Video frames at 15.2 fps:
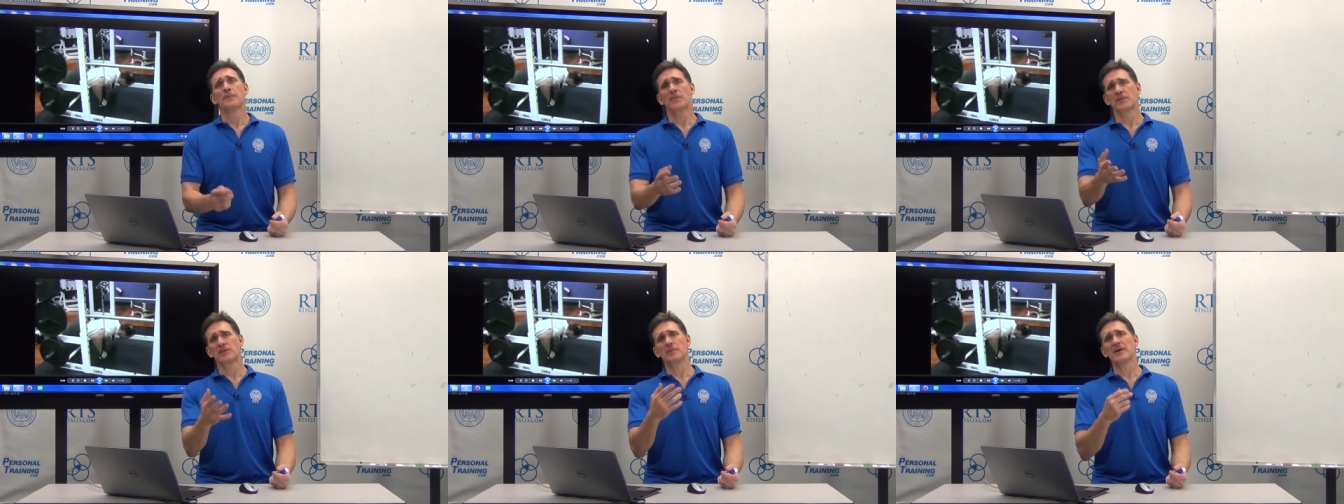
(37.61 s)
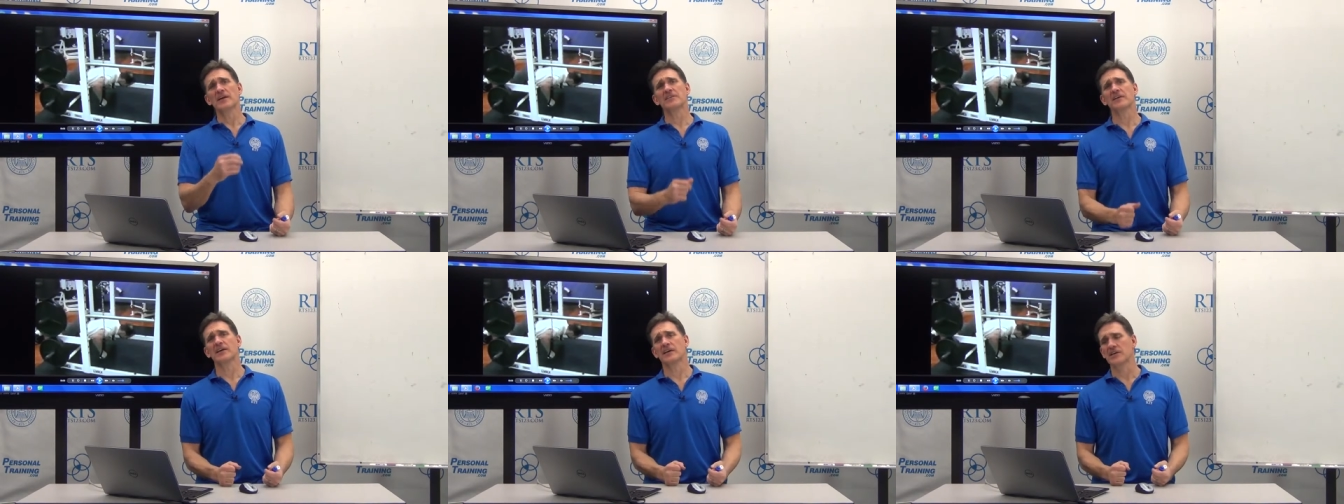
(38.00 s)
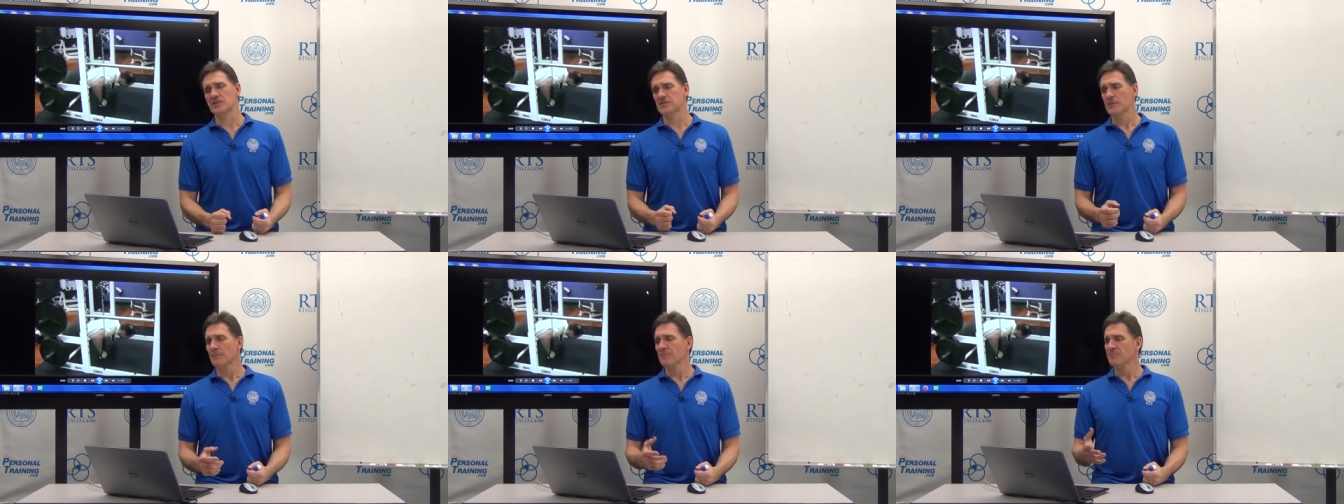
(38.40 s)
But the big thing
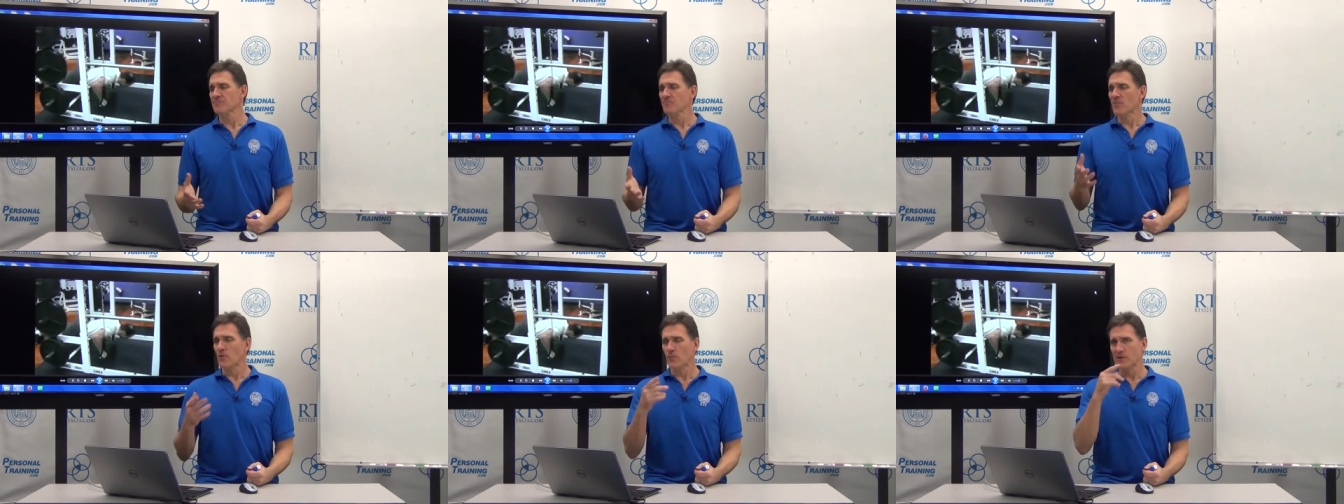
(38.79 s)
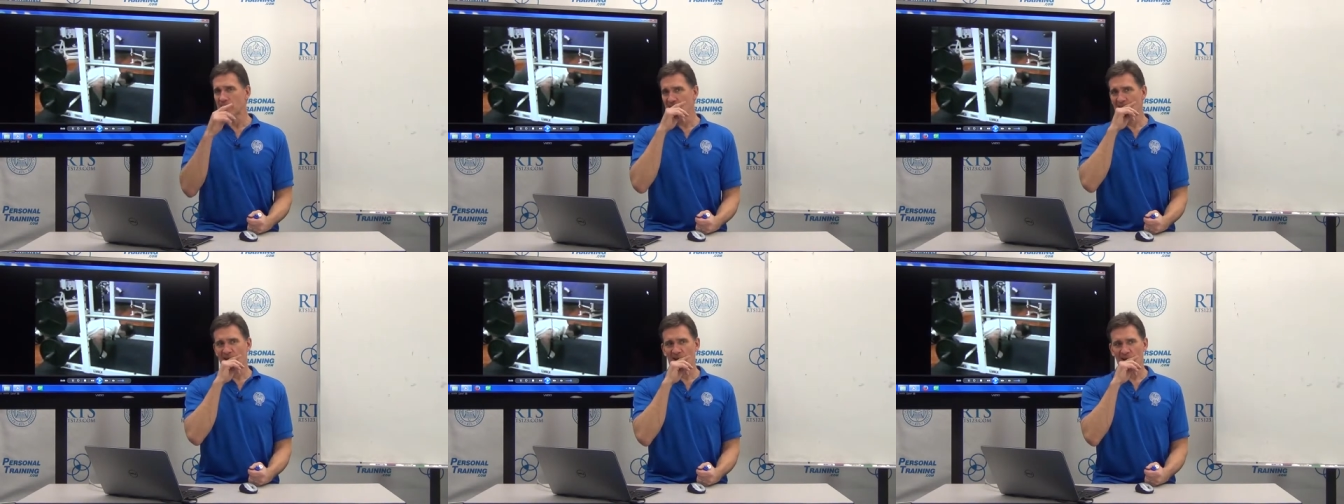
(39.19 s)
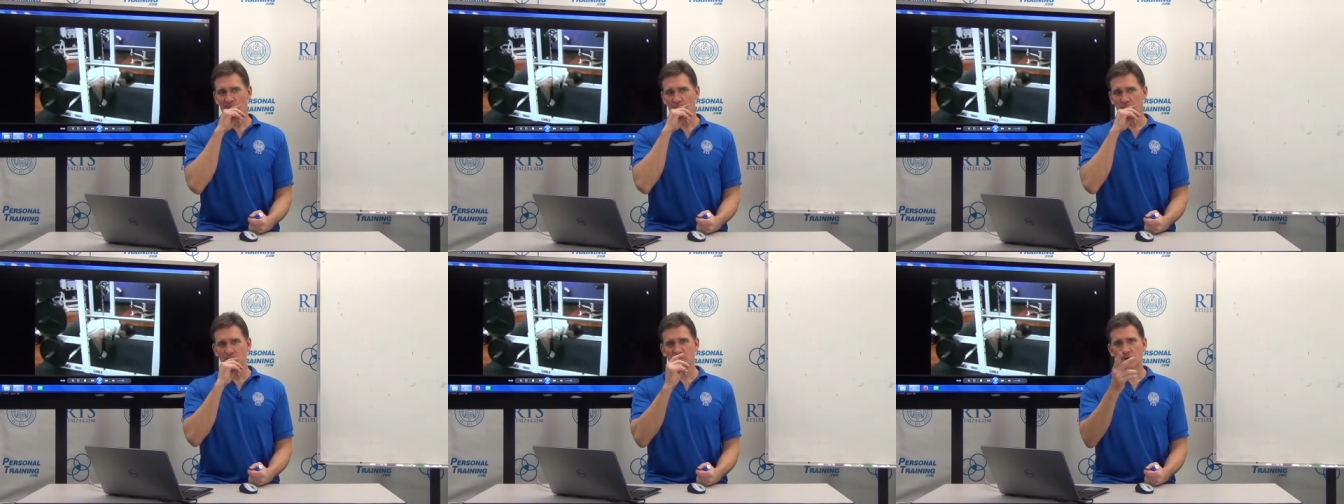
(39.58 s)
is we,
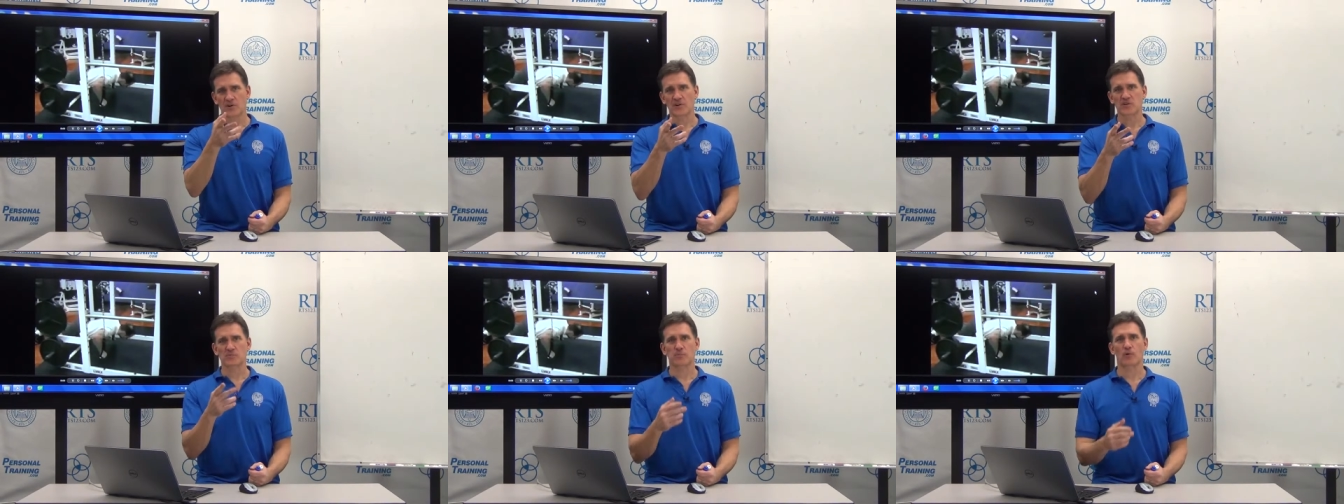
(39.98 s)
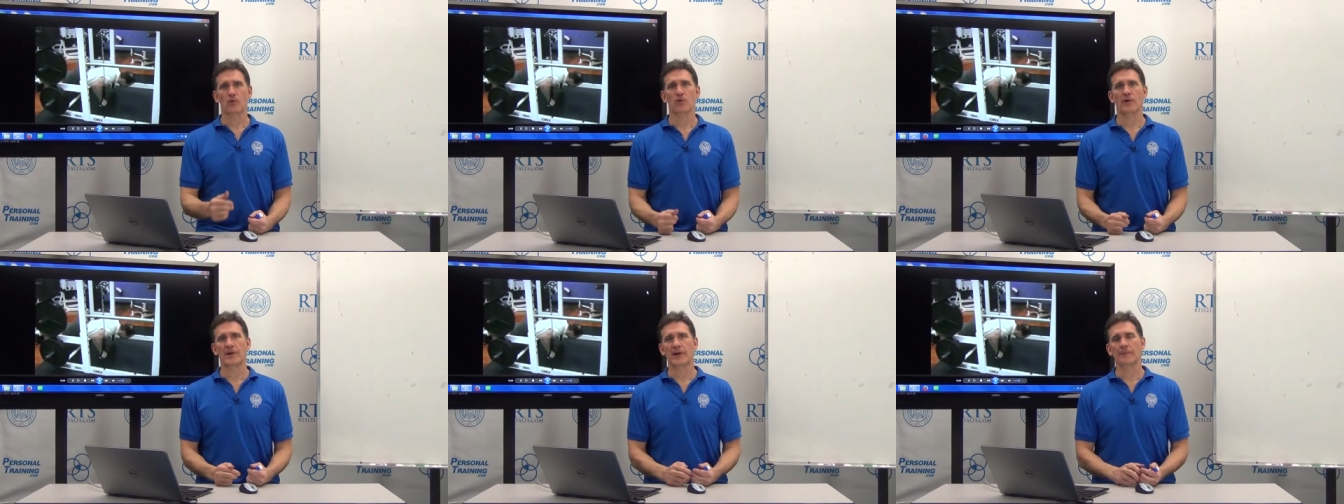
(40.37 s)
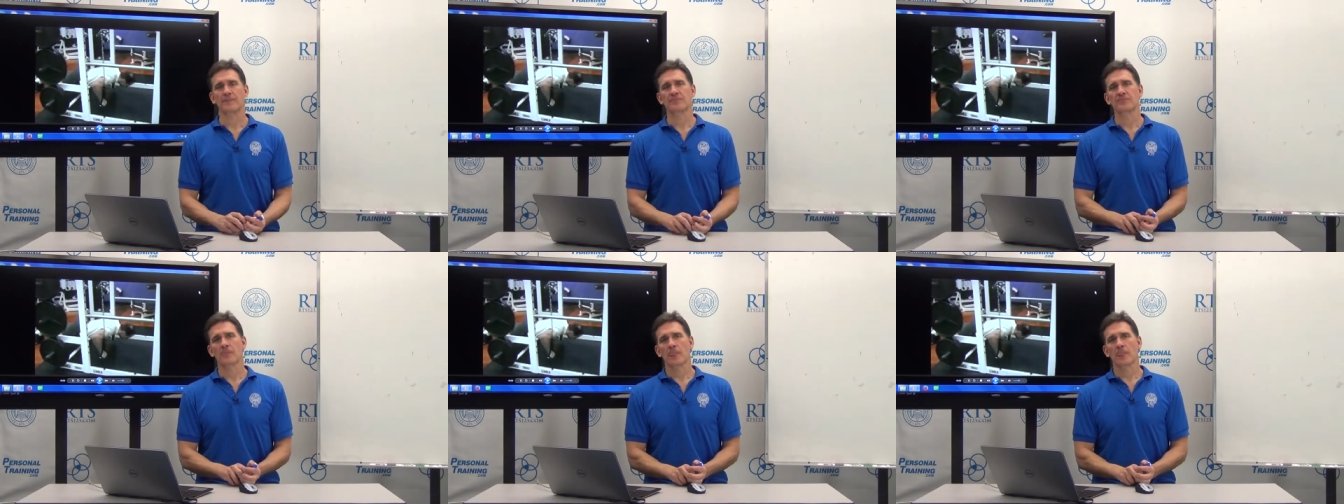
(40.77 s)
um, we started exploring